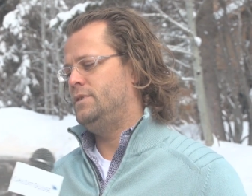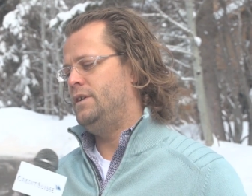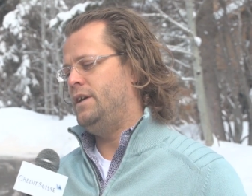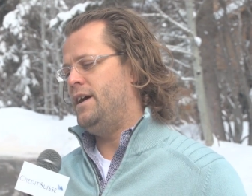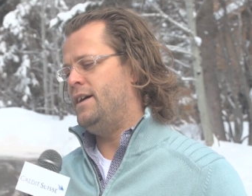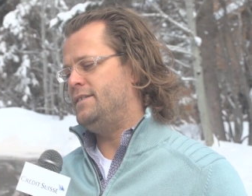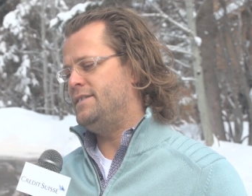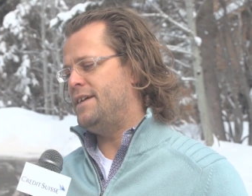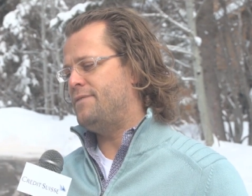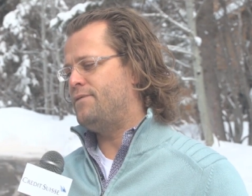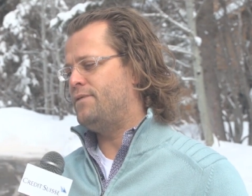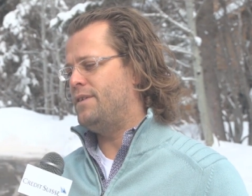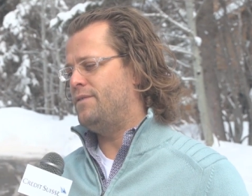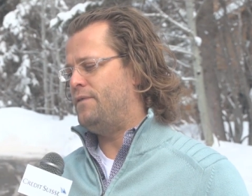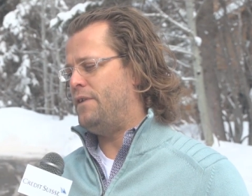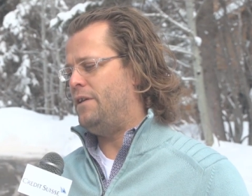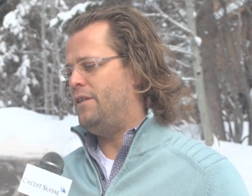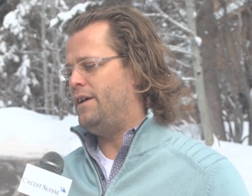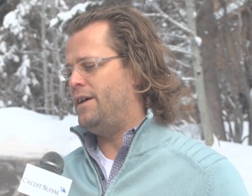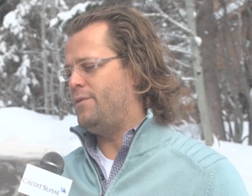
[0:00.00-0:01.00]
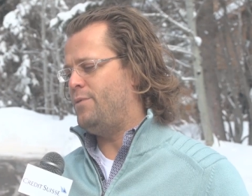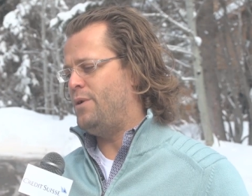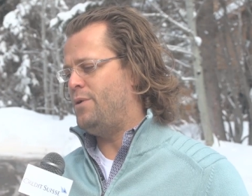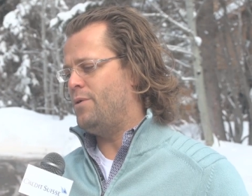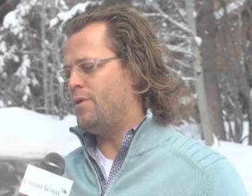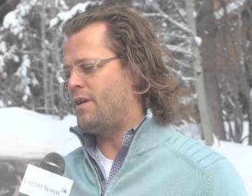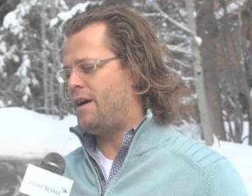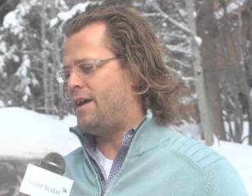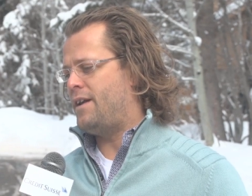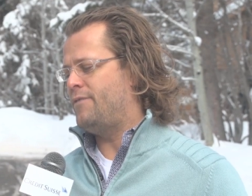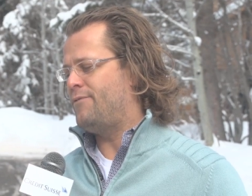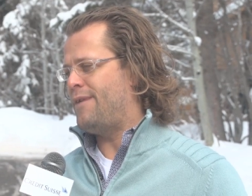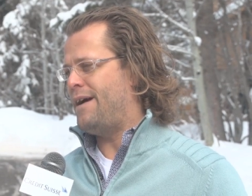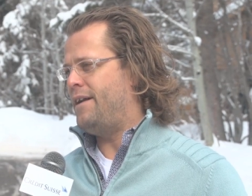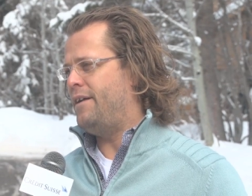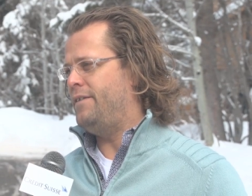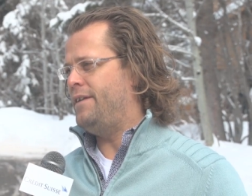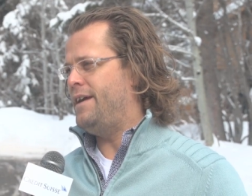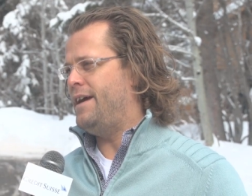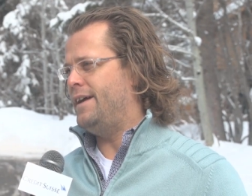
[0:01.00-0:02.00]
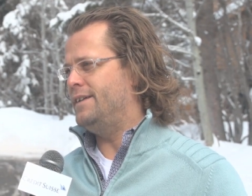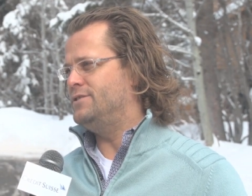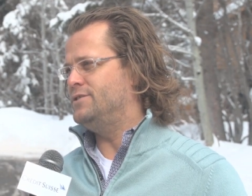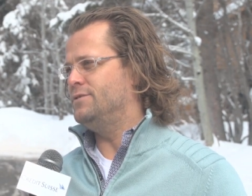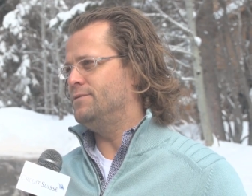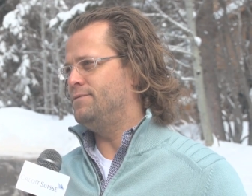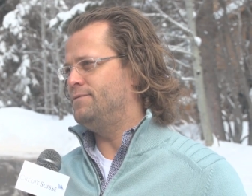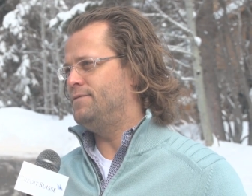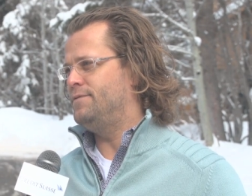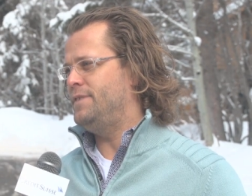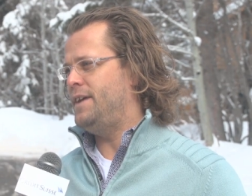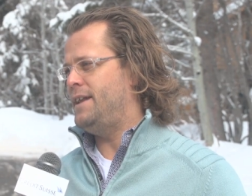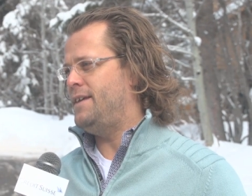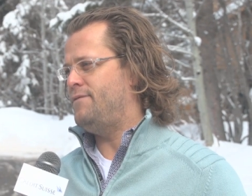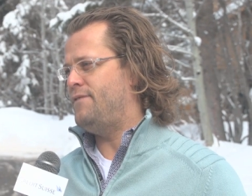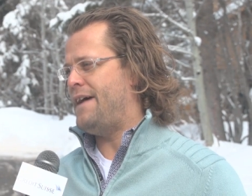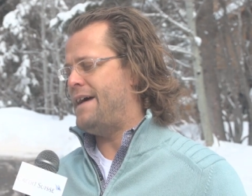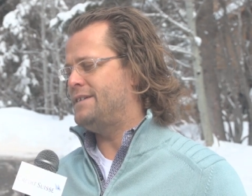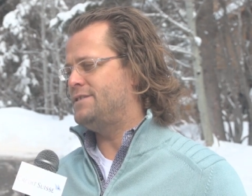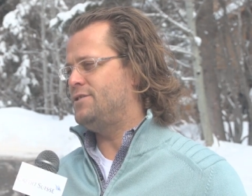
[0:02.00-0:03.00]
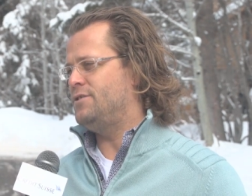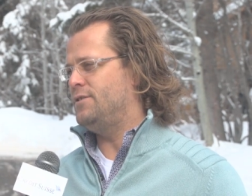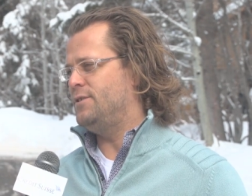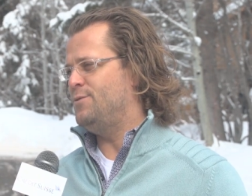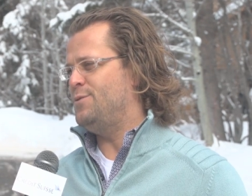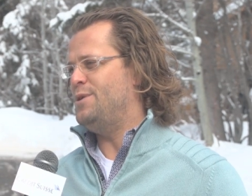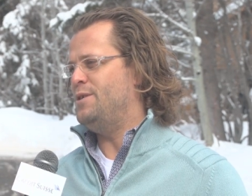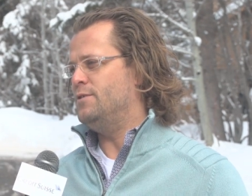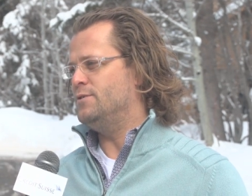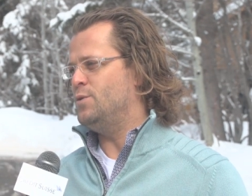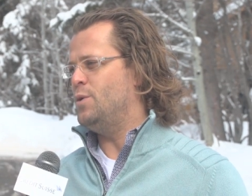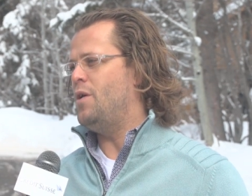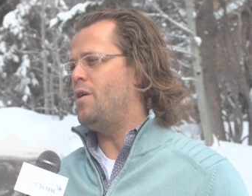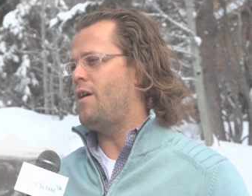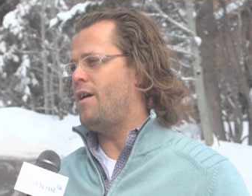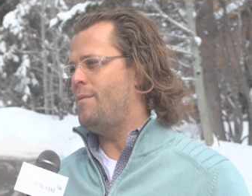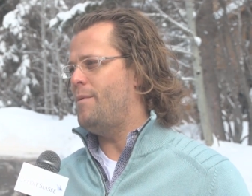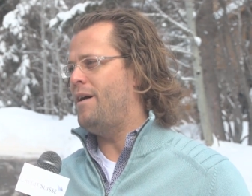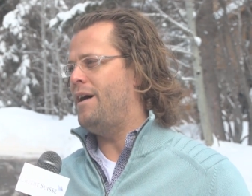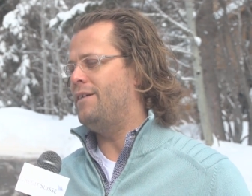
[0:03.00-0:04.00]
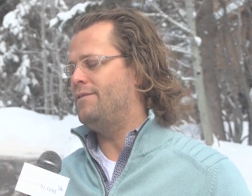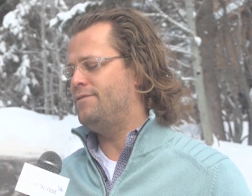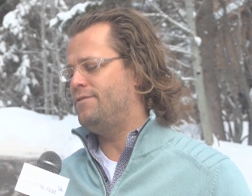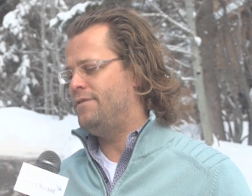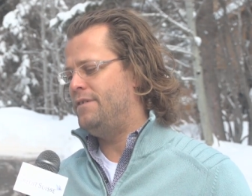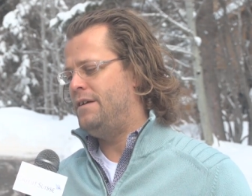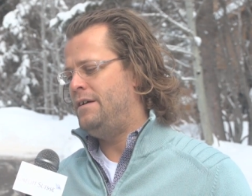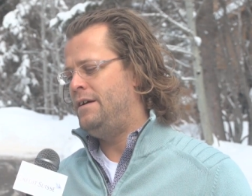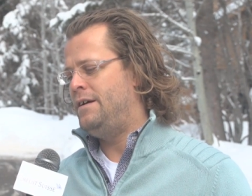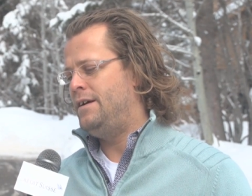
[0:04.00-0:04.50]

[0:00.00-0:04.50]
Yeah, I definitely felt like we were kind of right on the edge of any faster and the wheels will come off.